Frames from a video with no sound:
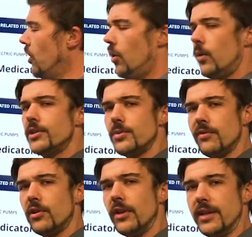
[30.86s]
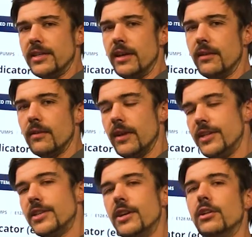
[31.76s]
Once we've clicked it,
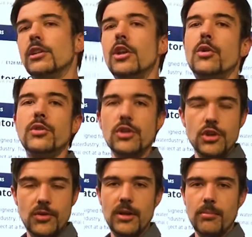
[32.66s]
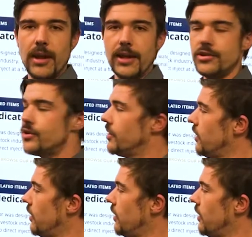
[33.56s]
it's going to load the unit page.